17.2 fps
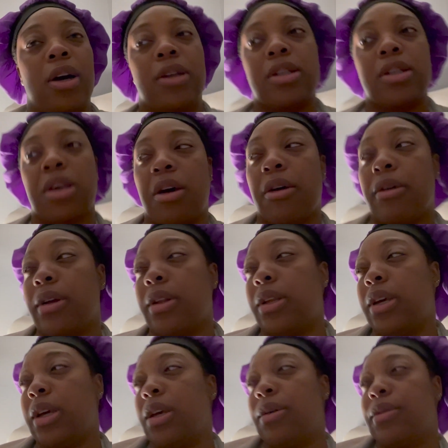It's
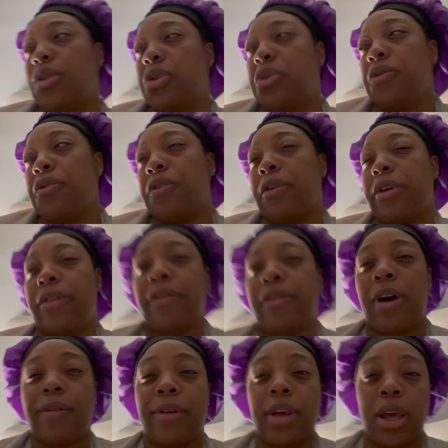currently
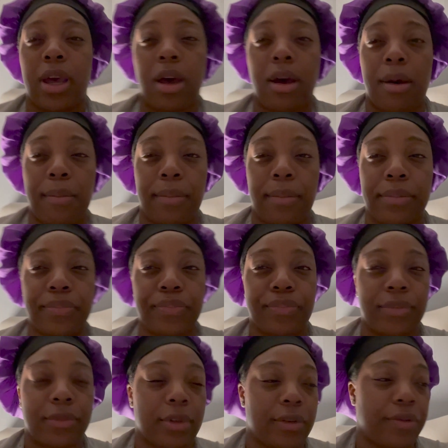2.45 a.m.,
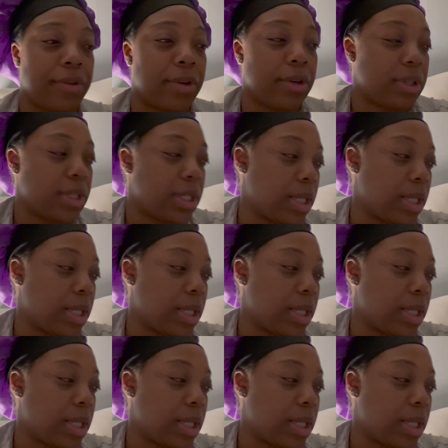the first